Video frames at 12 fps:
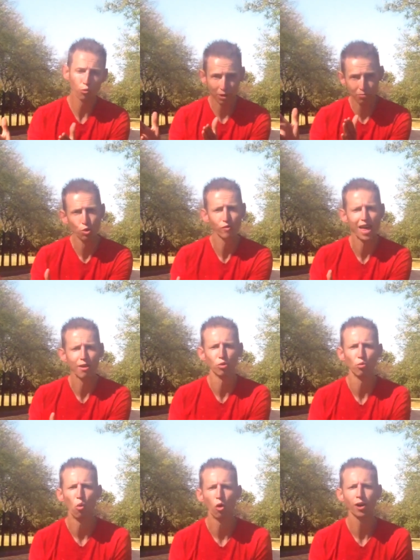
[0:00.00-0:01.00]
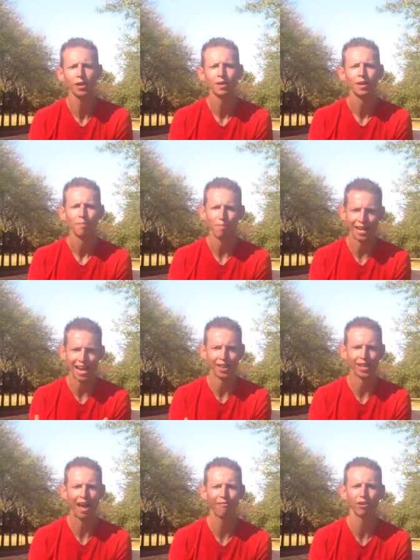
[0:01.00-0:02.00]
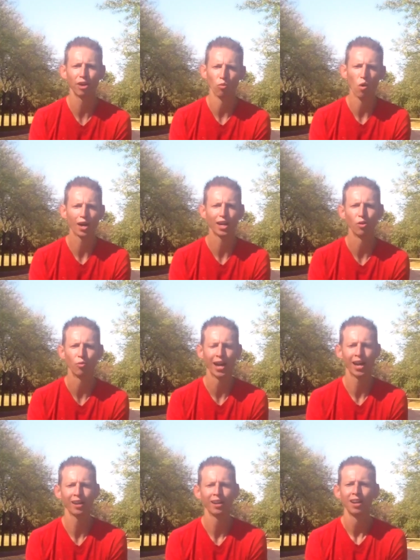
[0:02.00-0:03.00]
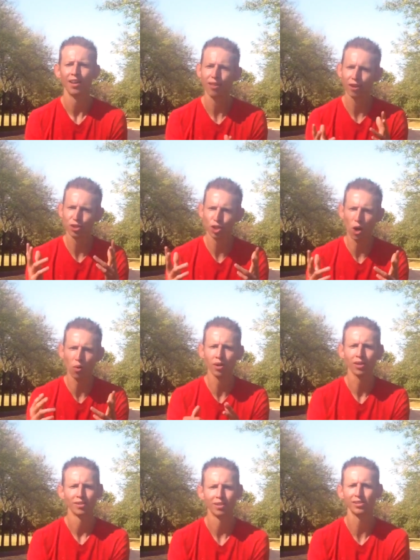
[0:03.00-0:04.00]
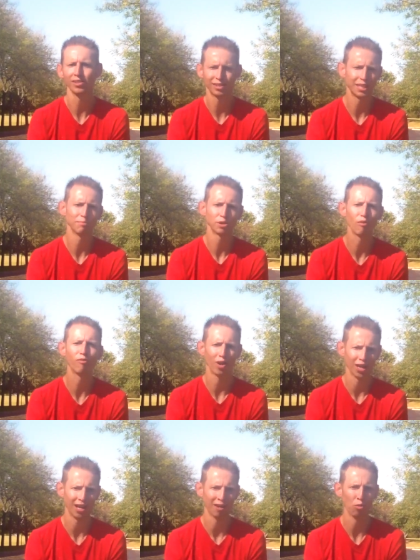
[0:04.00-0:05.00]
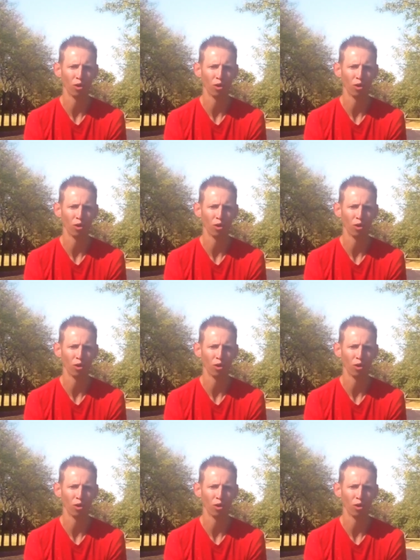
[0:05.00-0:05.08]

remove that reward by not laughing or walking away, their joke doesn't seem so funny.